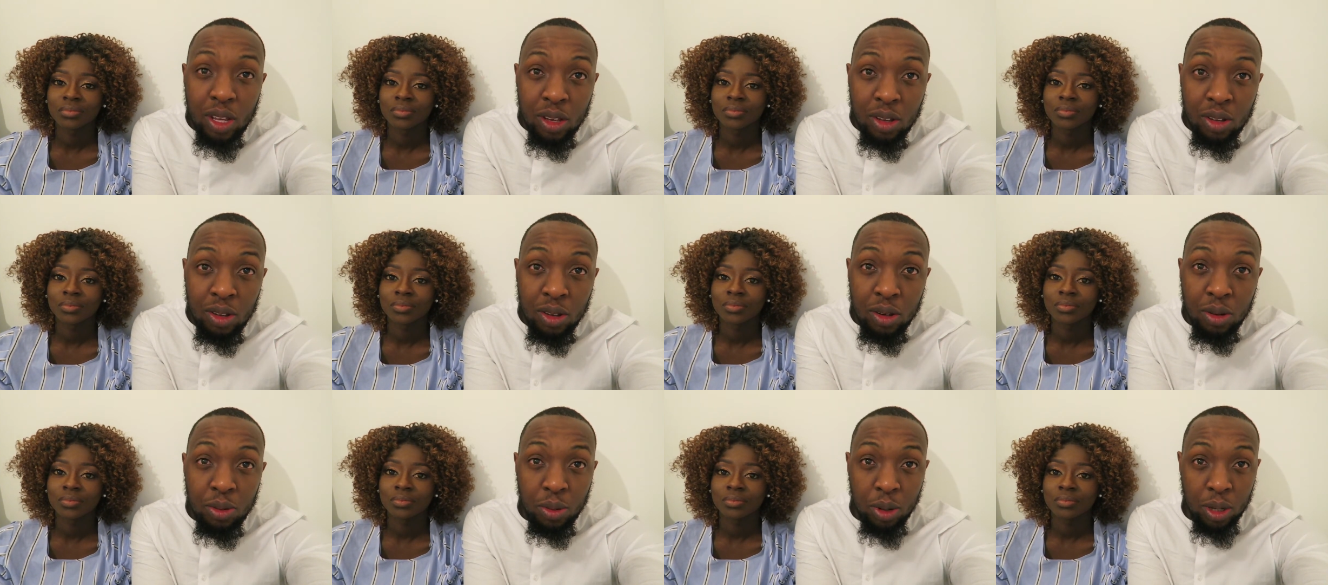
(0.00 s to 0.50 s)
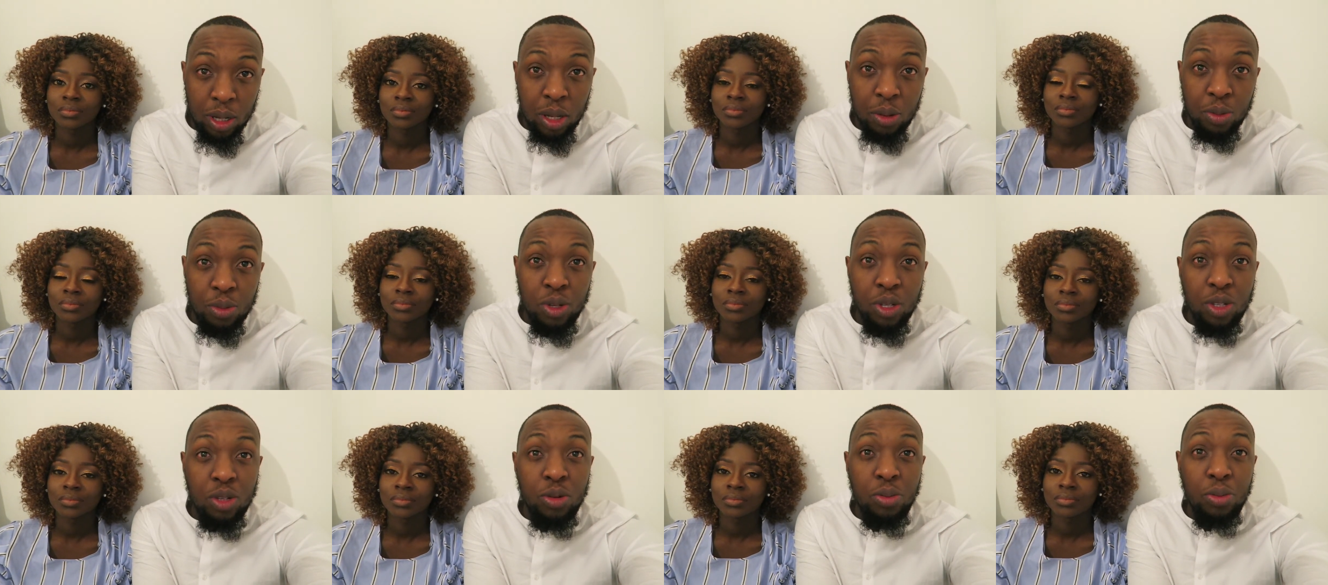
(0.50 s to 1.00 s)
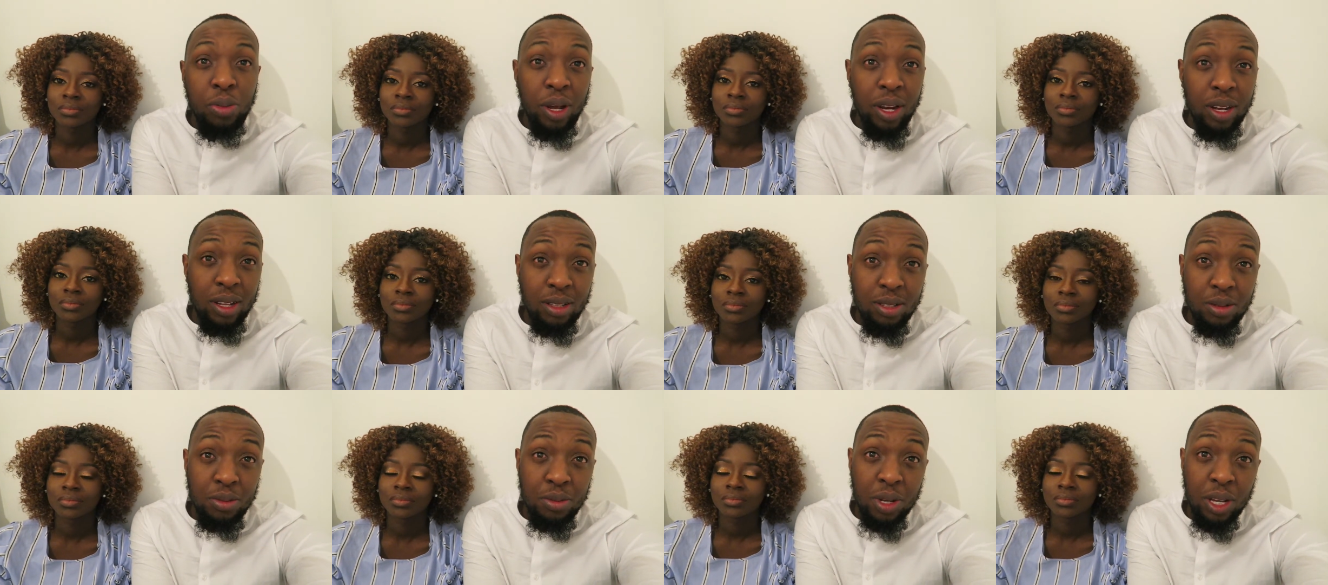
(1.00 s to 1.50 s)
Speaker 1: you? What can we do
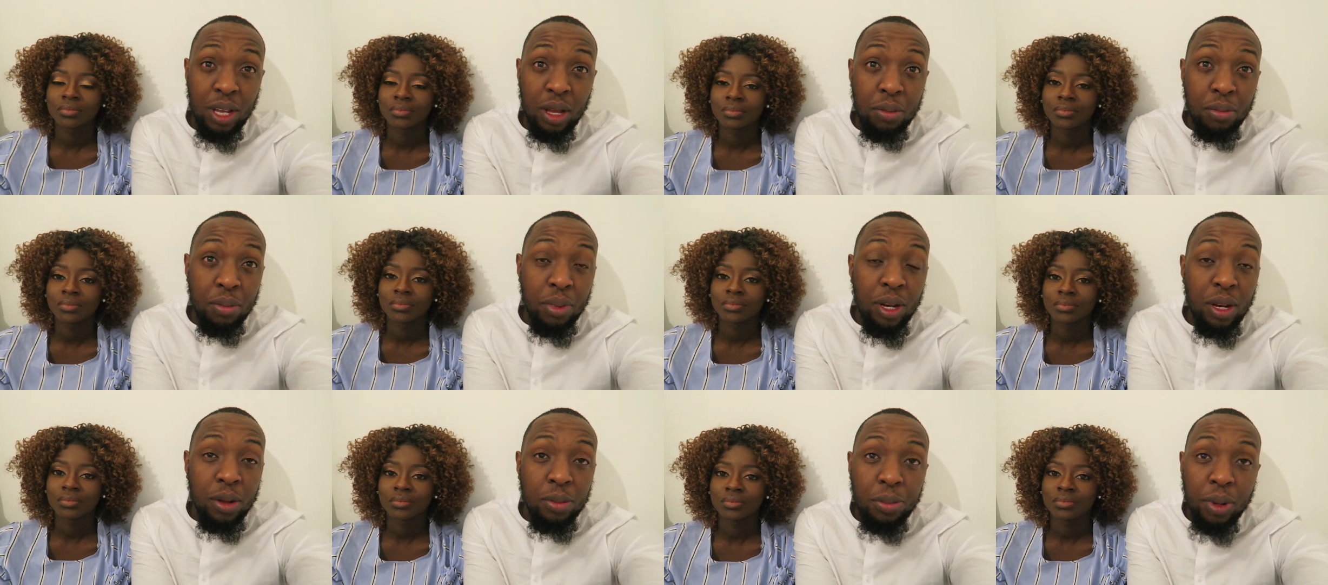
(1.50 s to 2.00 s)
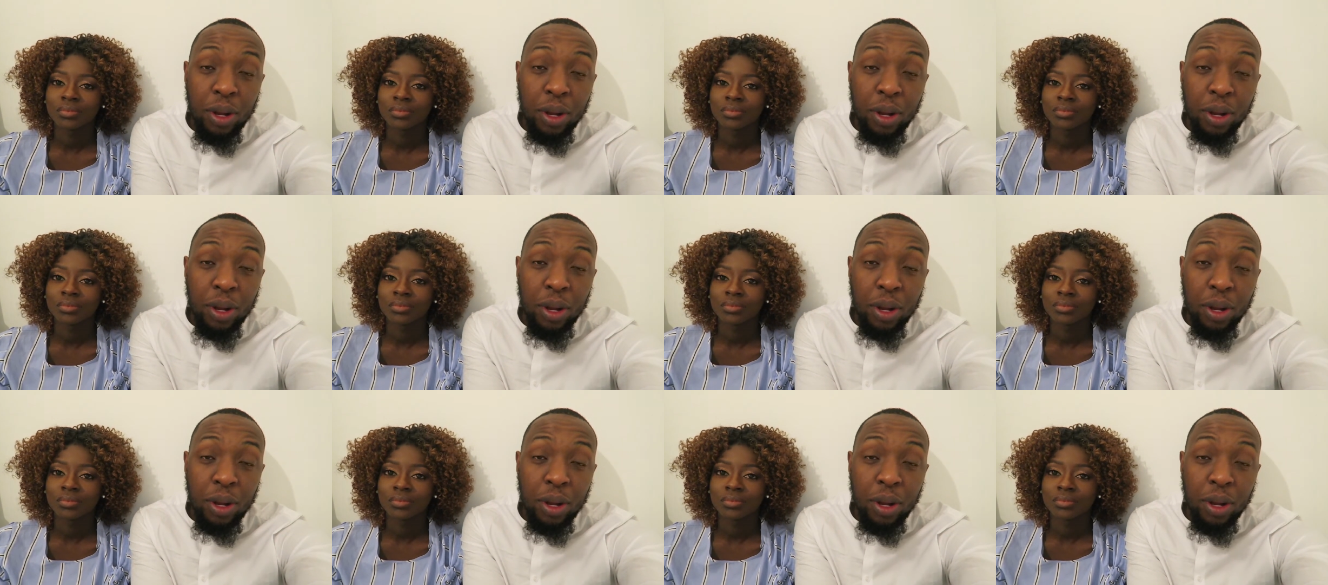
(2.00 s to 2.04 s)
better to become better